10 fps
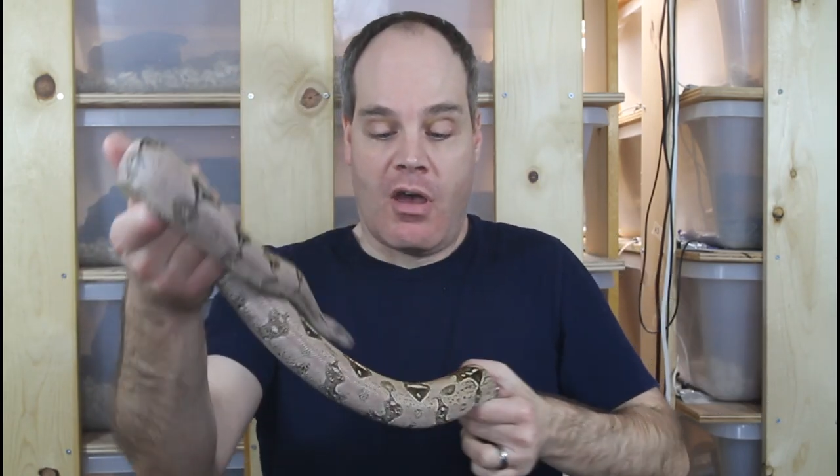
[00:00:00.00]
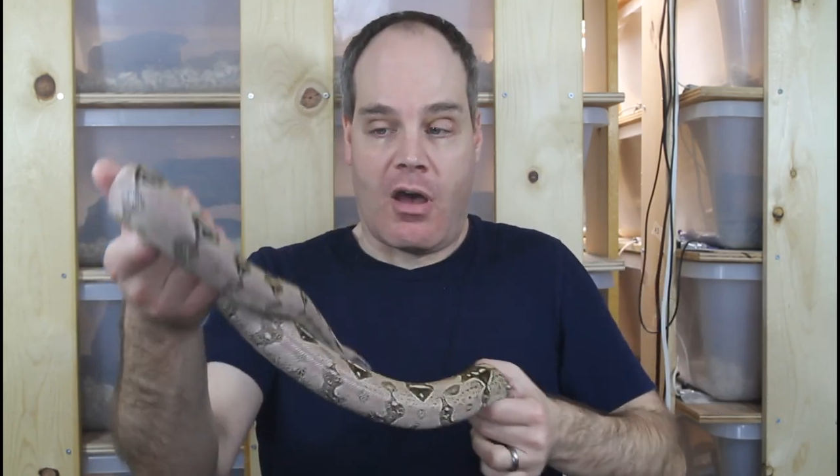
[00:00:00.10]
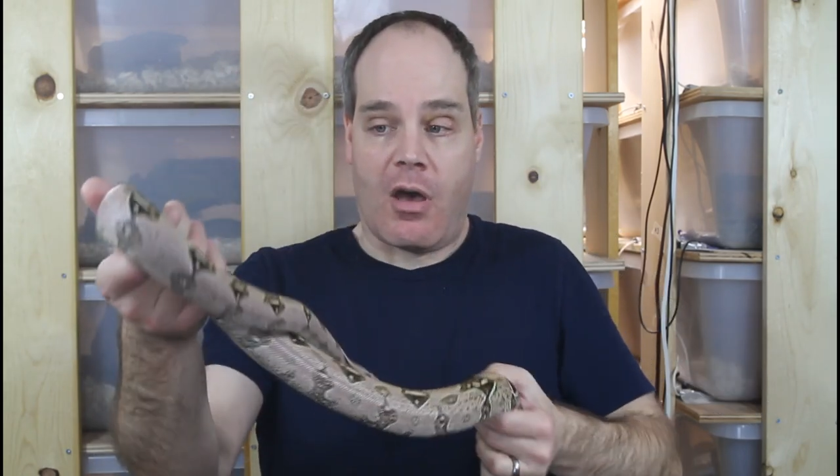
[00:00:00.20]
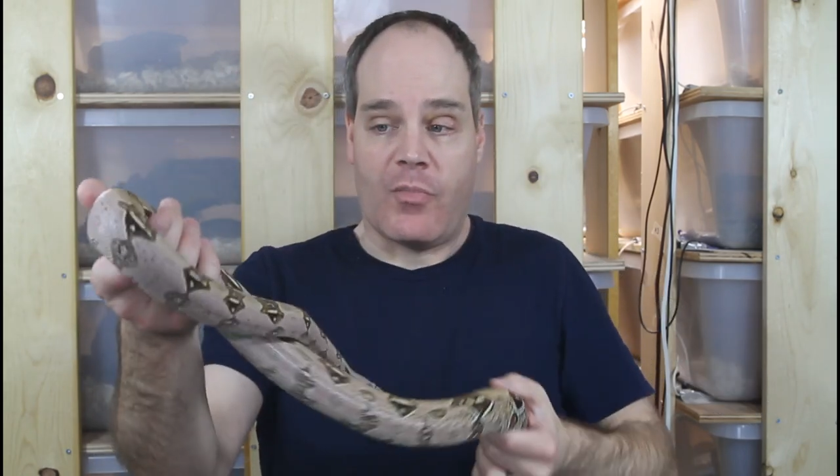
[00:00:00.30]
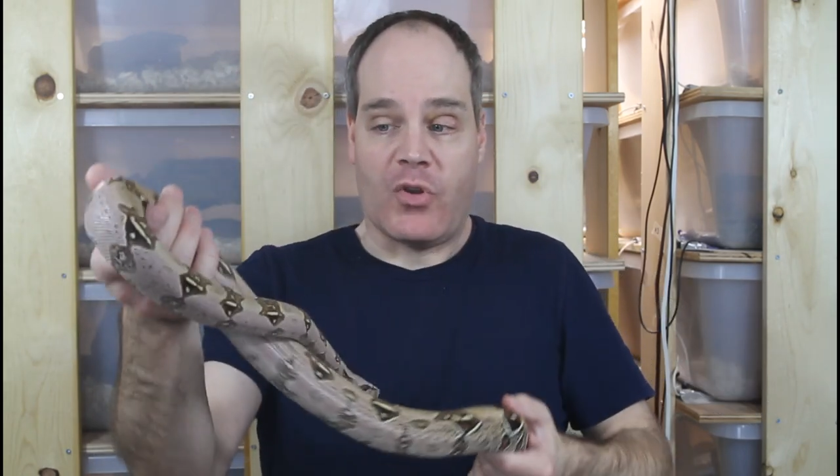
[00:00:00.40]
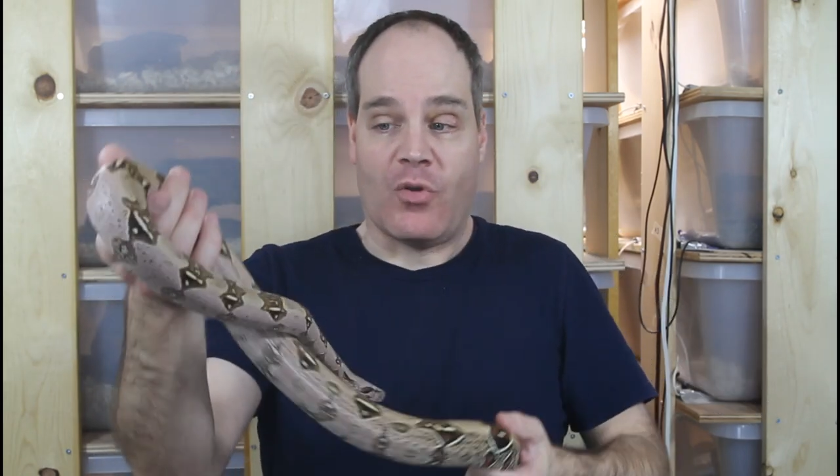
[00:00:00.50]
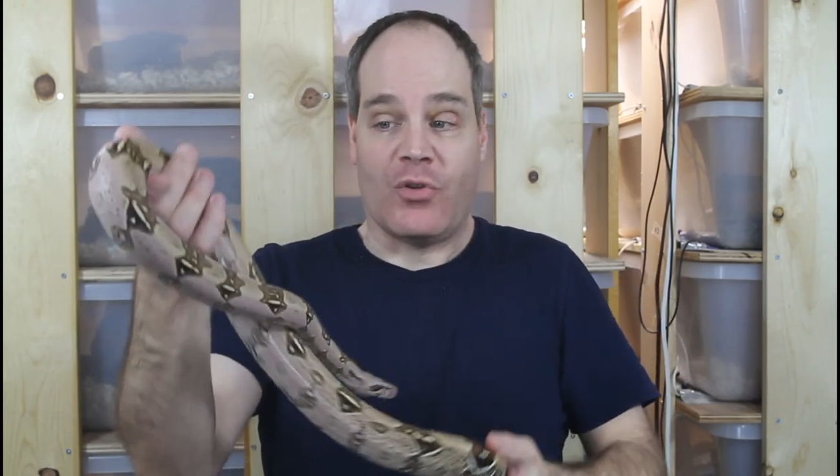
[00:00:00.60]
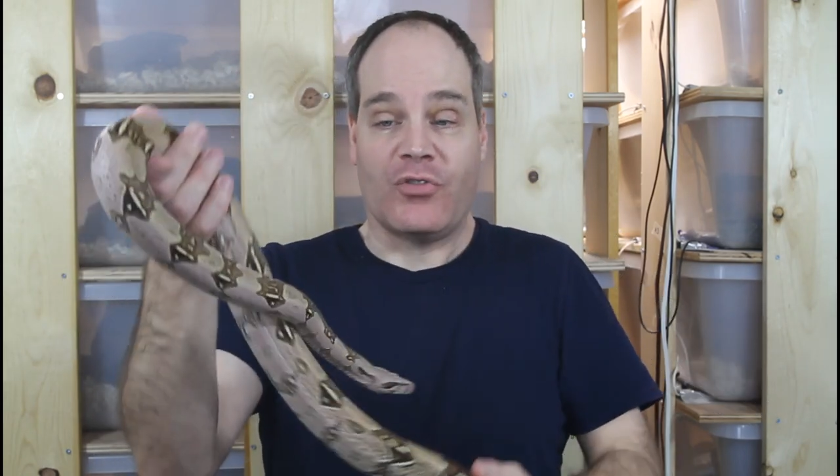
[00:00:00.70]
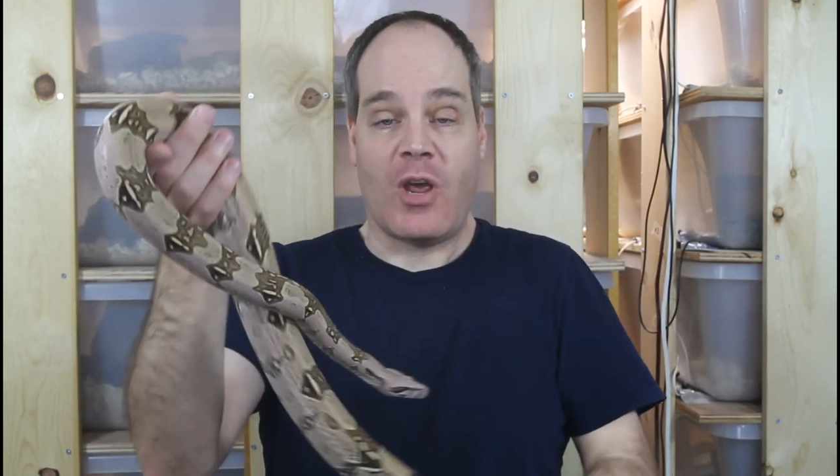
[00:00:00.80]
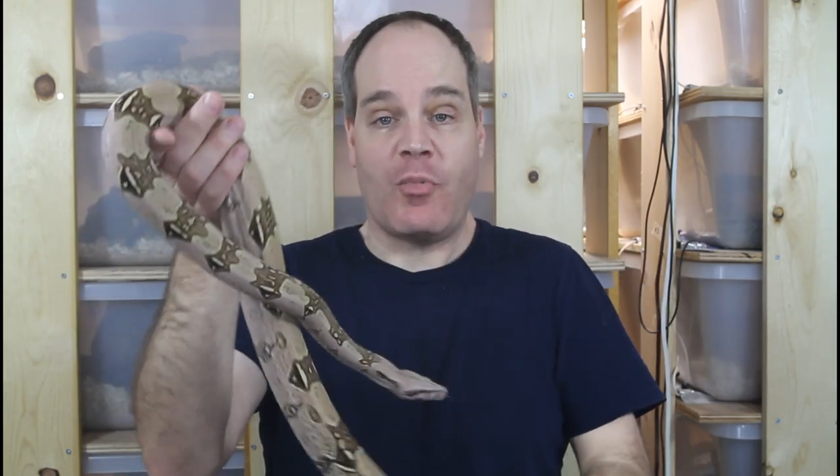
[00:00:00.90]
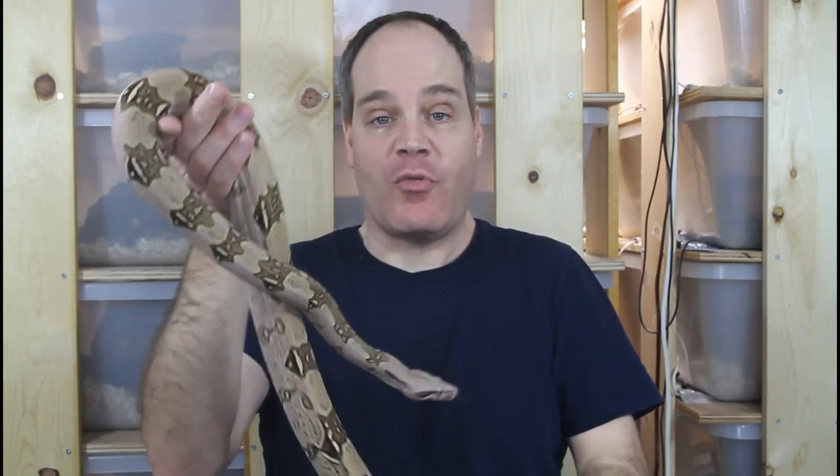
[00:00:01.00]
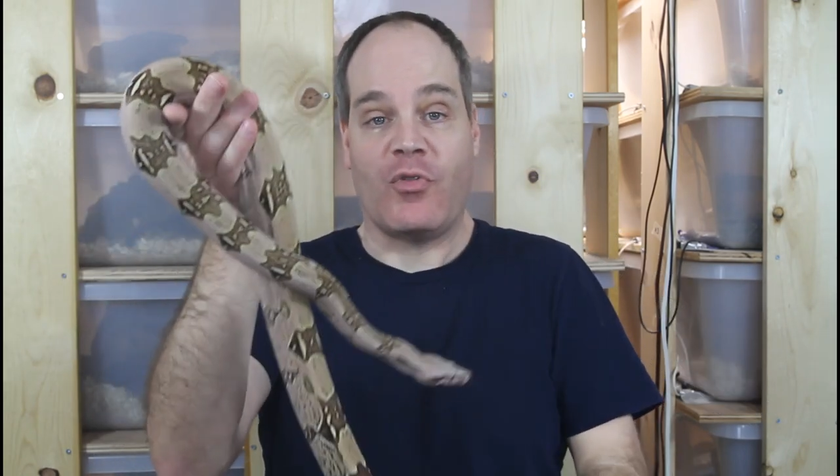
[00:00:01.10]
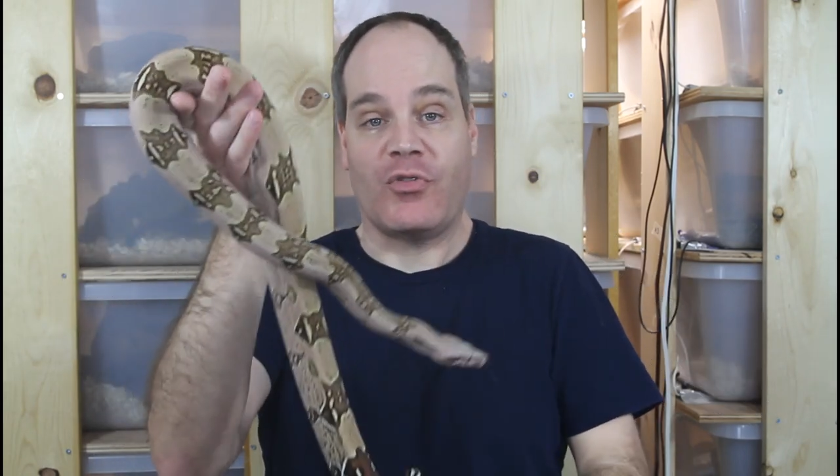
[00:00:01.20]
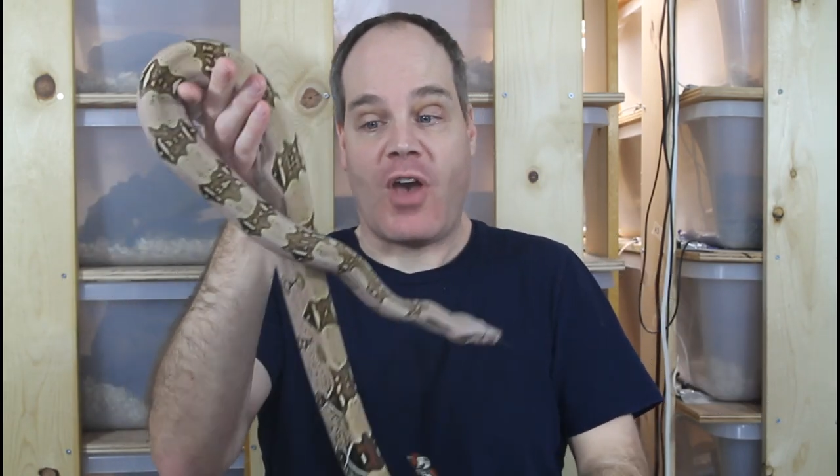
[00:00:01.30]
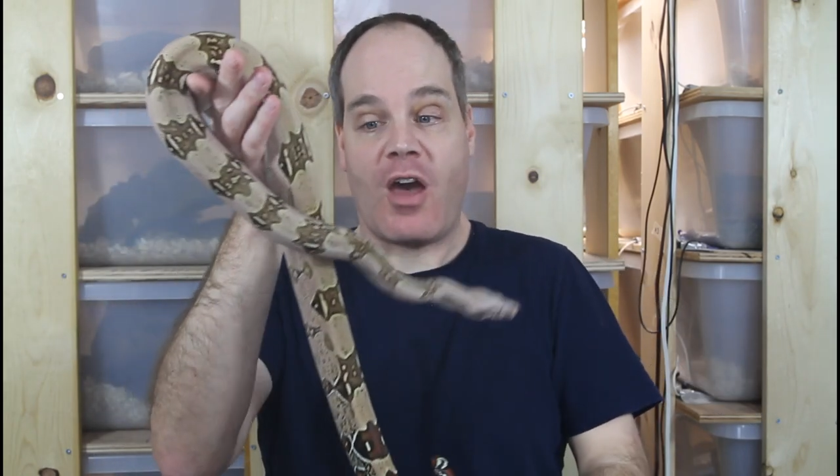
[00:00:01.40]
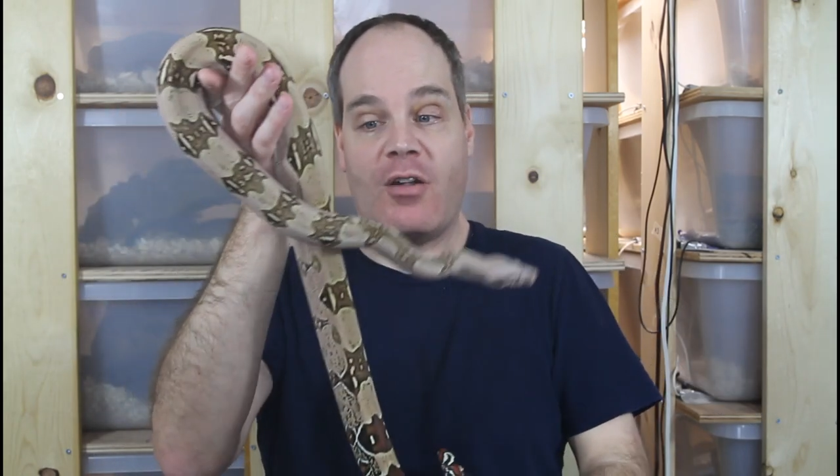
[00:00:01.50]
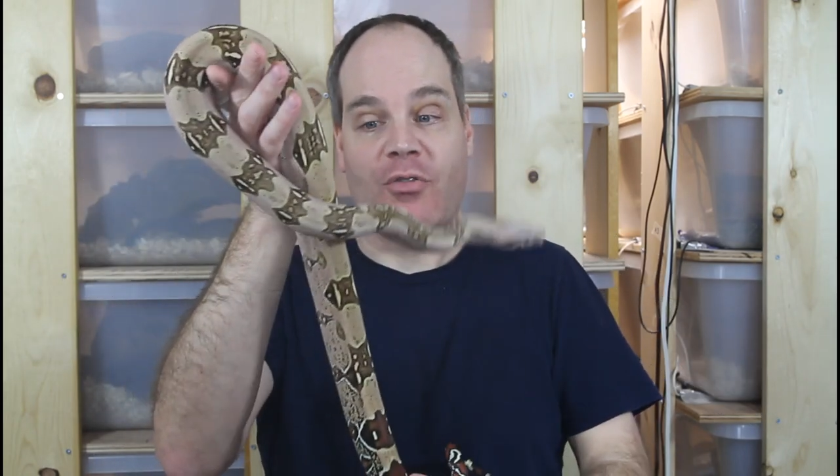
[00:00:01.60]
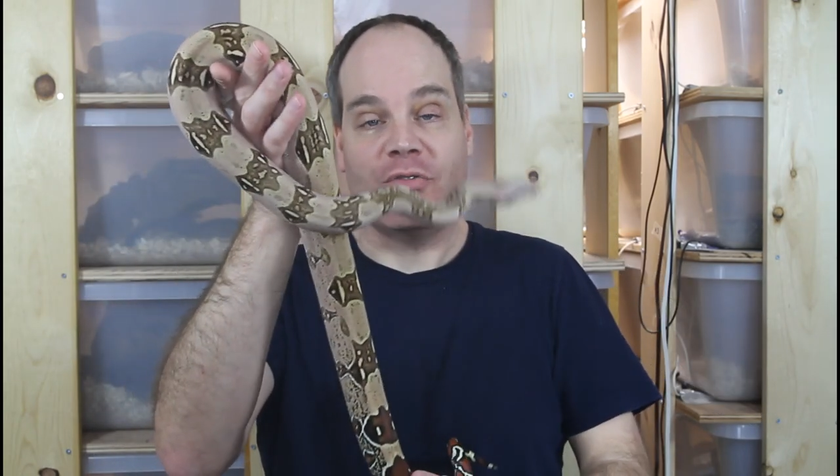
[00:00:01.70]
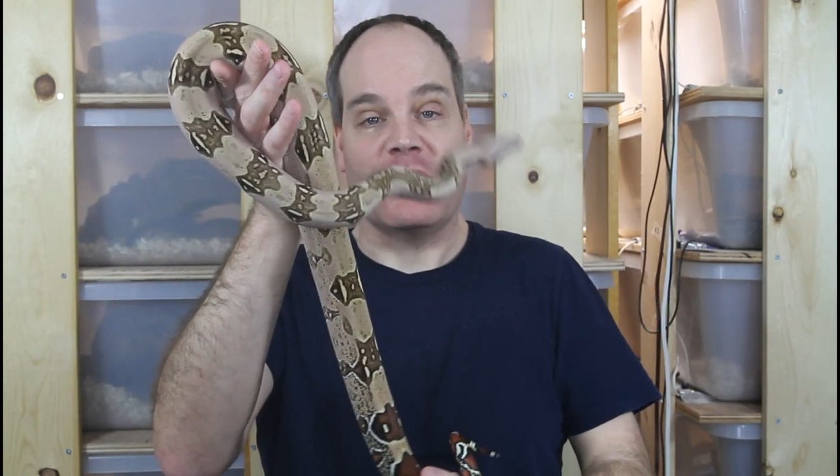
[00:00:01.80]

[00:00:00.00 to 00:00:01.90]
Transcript: You know, the shape of her saddles